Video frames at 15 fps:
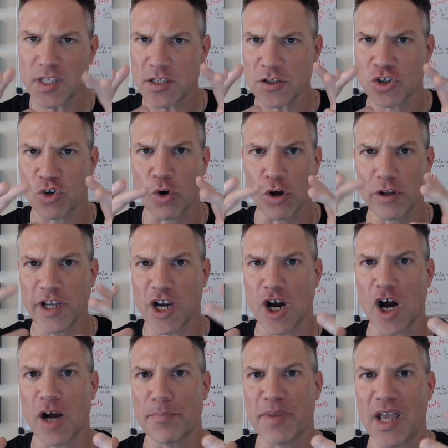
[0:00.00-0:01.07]
So all the
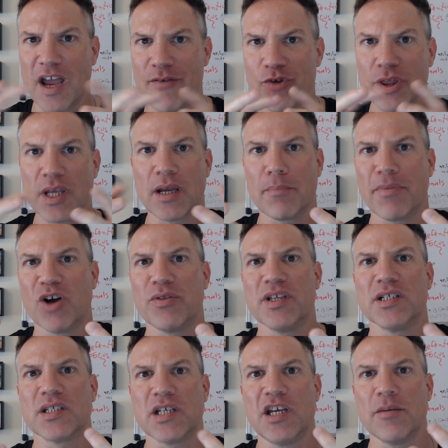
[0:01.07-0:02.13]
copy, everything about
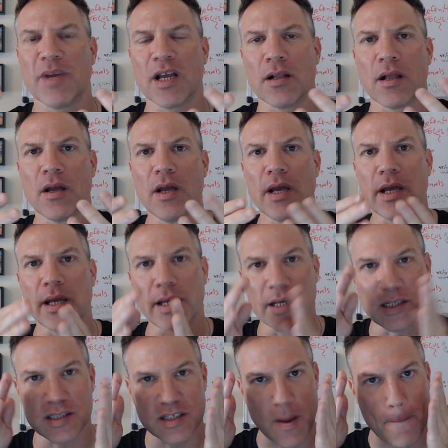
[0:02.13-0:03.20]
this email
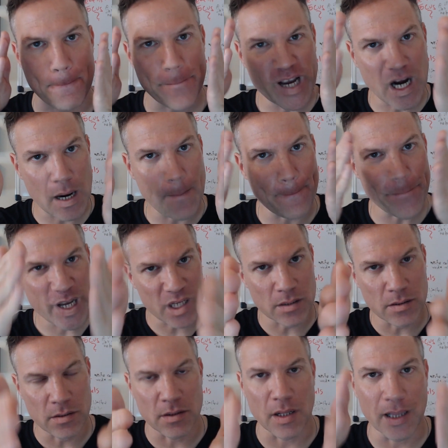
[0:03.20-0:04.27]
is
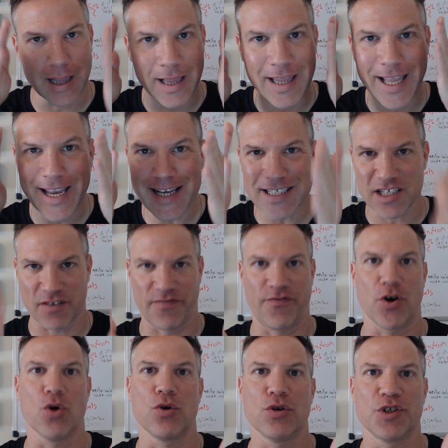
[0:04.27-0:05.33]
laser
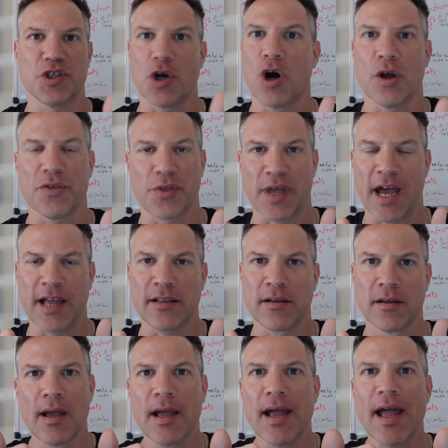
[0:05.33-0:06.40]
focused on that.
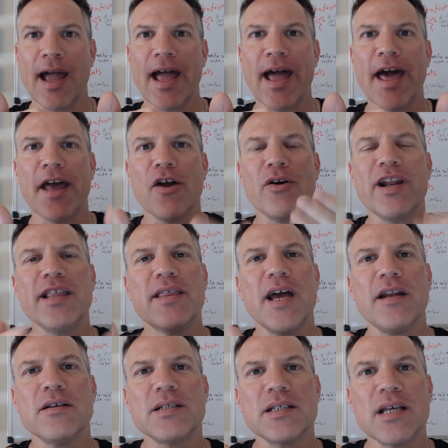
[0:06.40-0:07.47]
And only
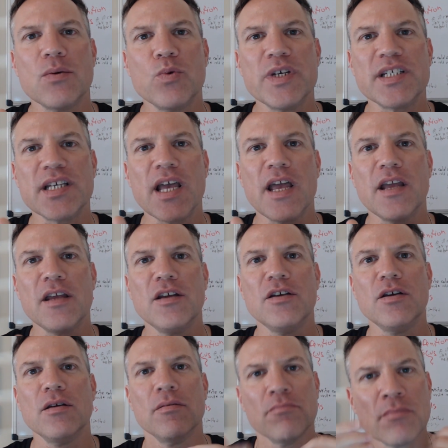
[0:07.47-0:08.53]
then we say,
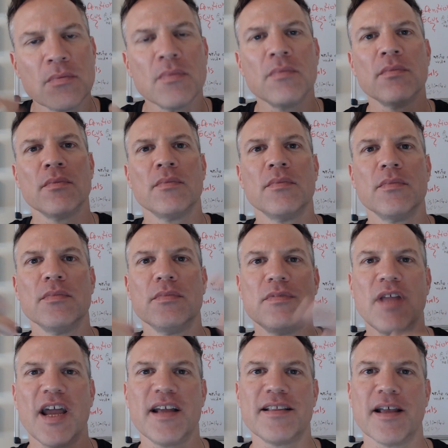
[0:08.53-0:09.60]

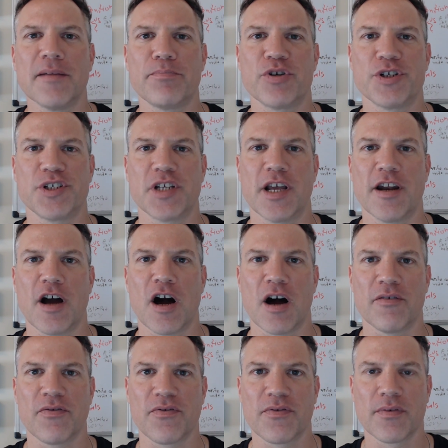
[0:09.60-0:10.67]
take 10%
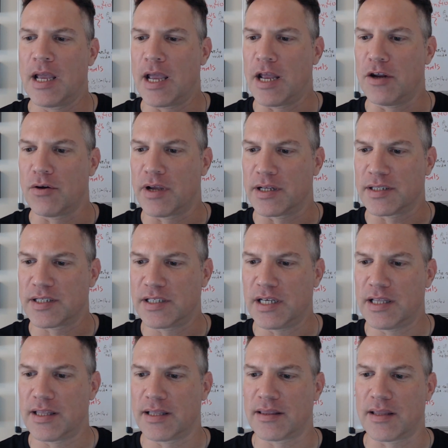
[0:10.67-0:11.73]
off. And you can
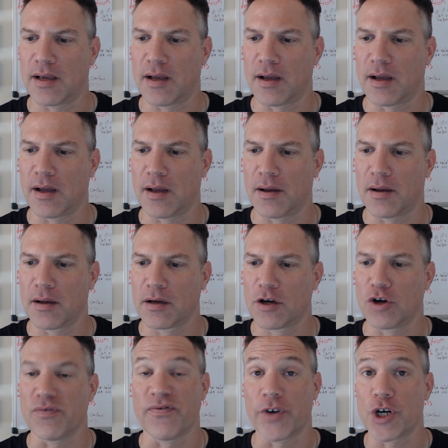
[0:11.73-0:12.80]
see that the
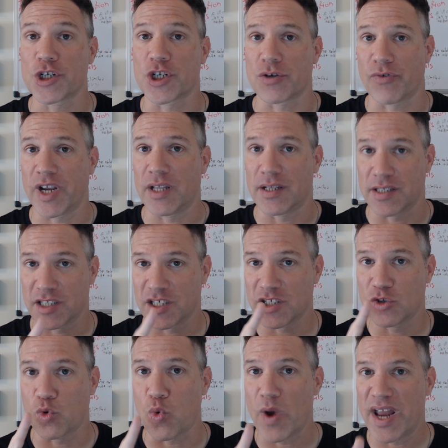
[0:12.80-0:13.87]
conversion rate is
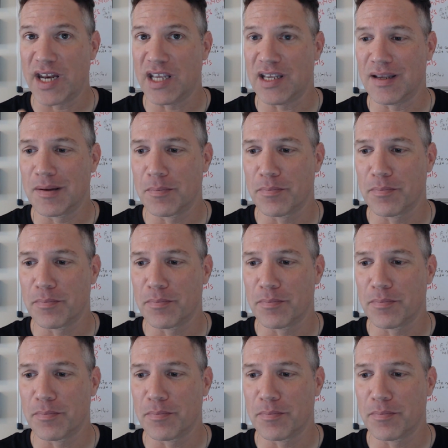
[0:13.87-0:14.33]
20%.